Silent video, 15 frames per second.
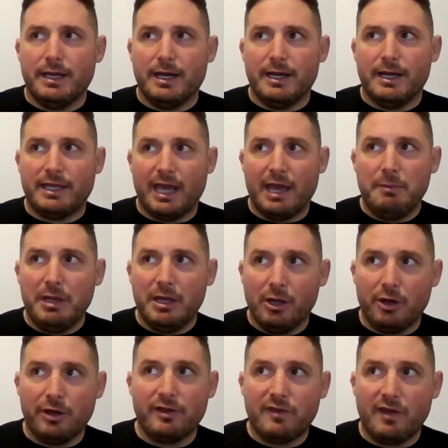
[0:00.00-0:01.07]
it gave me a
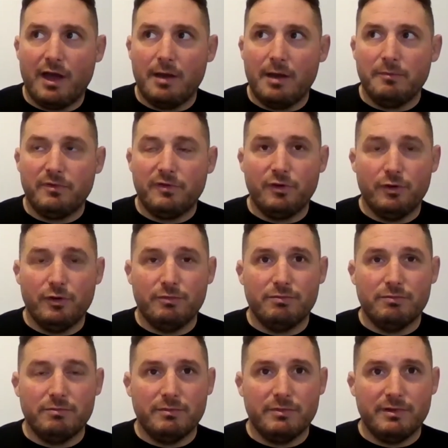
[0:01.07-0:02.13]
lot of time to
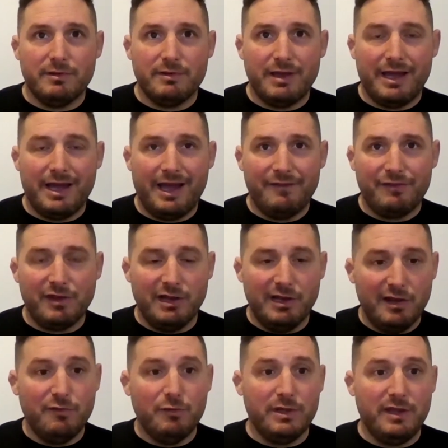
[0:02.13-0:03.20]

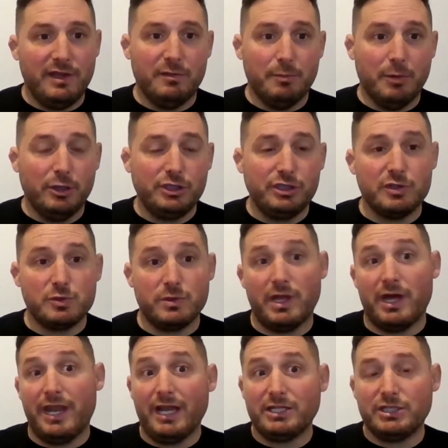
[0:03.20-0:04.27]
live with these emotions
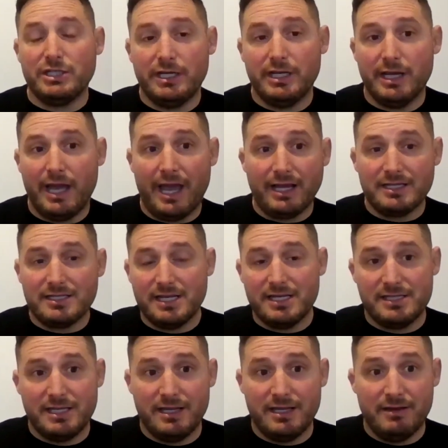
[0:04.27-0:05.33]
without actually
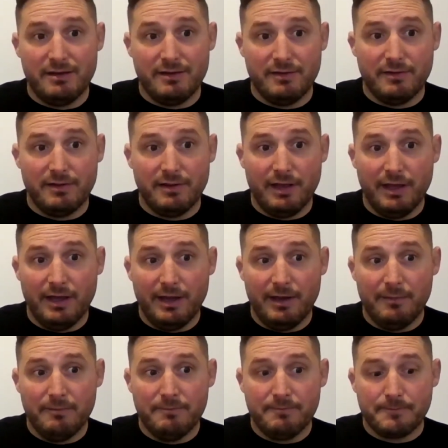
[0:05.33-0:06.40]
accessing
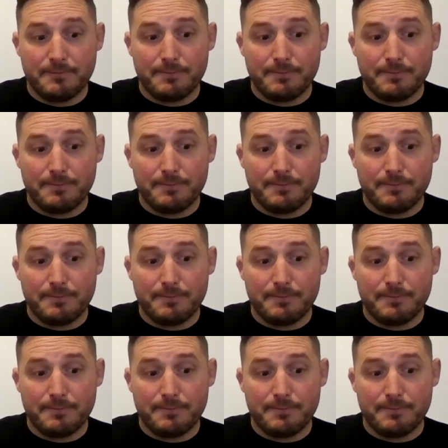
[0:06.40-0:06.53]
um,